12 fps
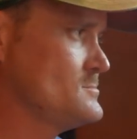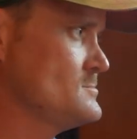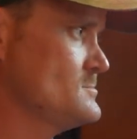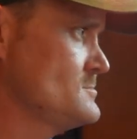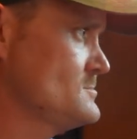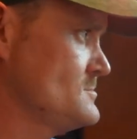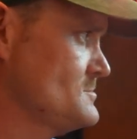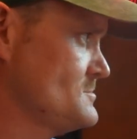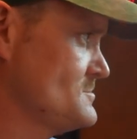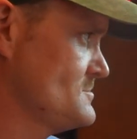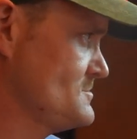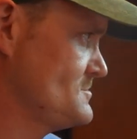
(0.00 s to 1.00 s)

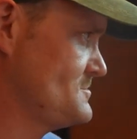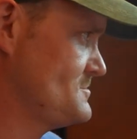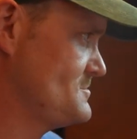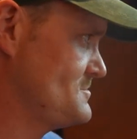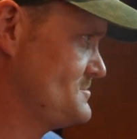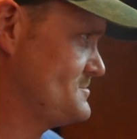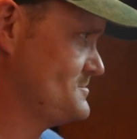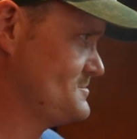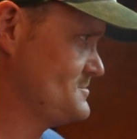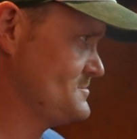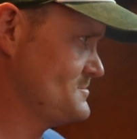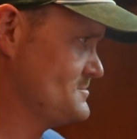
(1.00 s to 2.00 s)

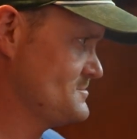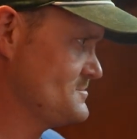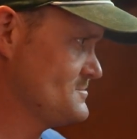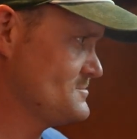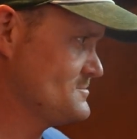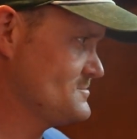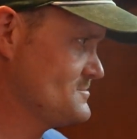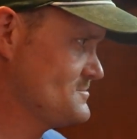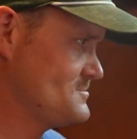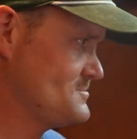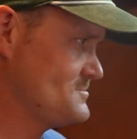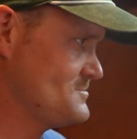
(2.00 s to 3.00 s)

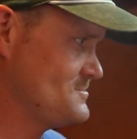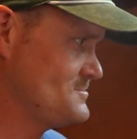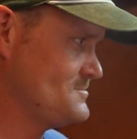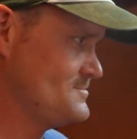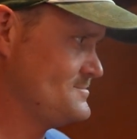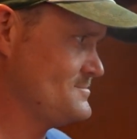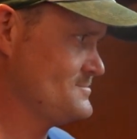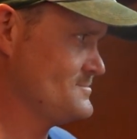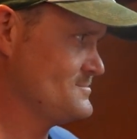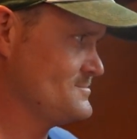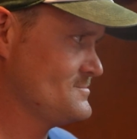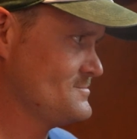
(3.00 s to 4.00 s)

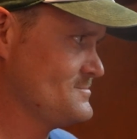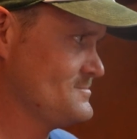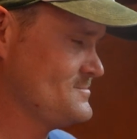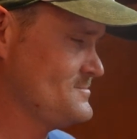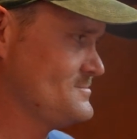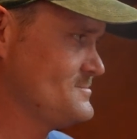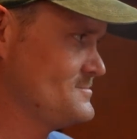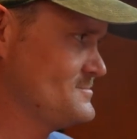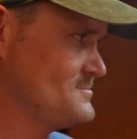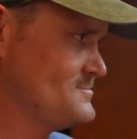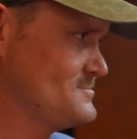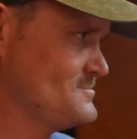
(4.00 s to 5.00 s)
(not speaking)